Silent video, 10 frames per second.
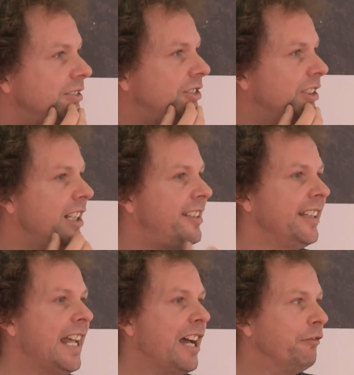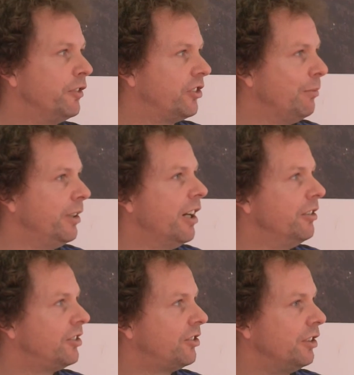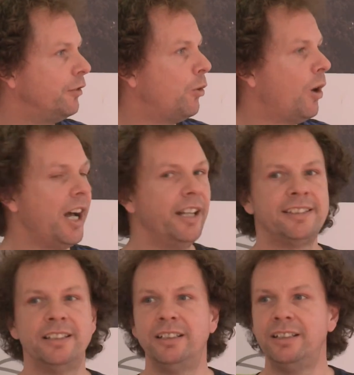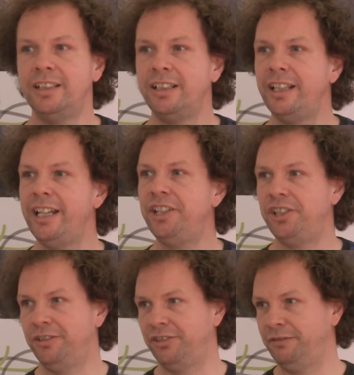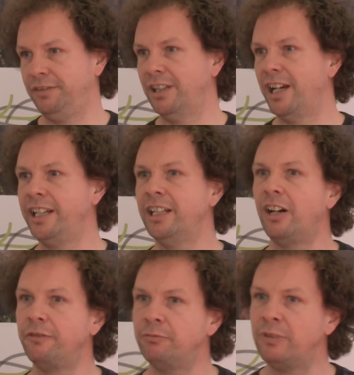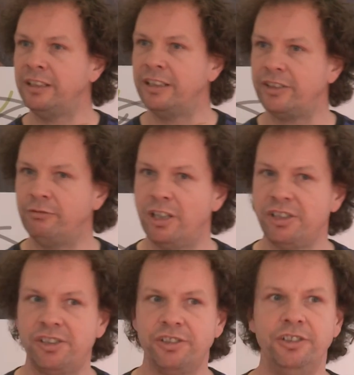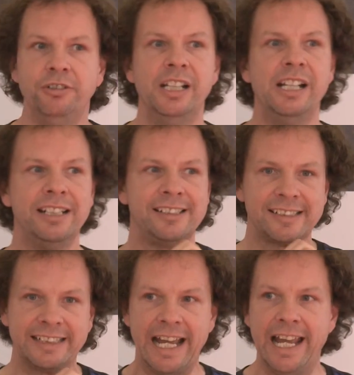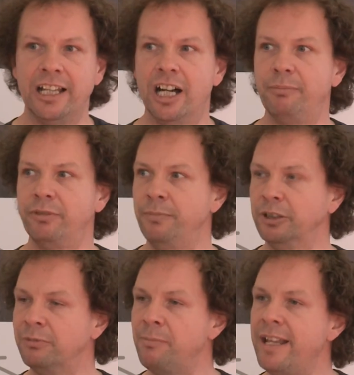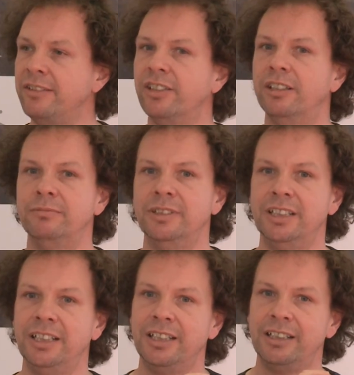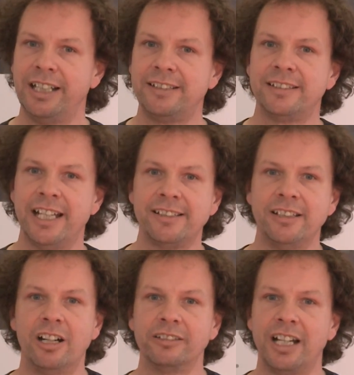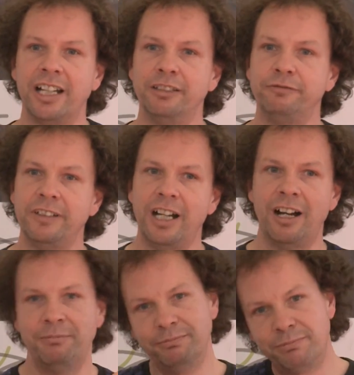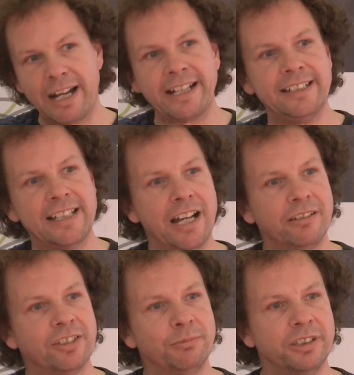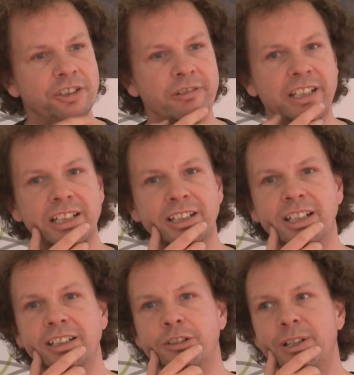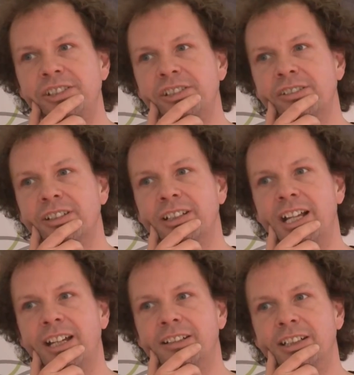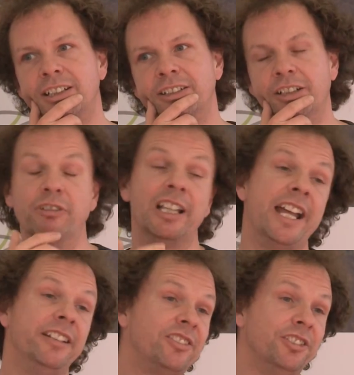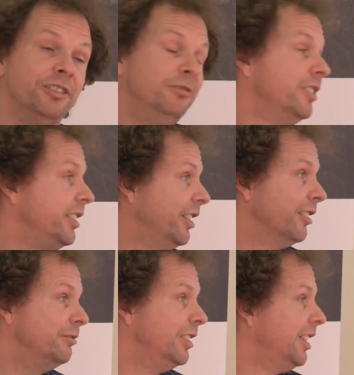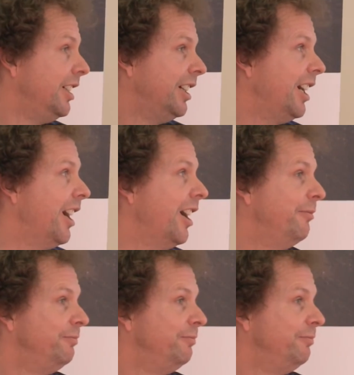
listen out for some of those sort of quieter issues, if you like. Often when there's a rush to scale up and build momentum, let's not kind of bracket out some of the trickier kind of questions on that relate to, you know,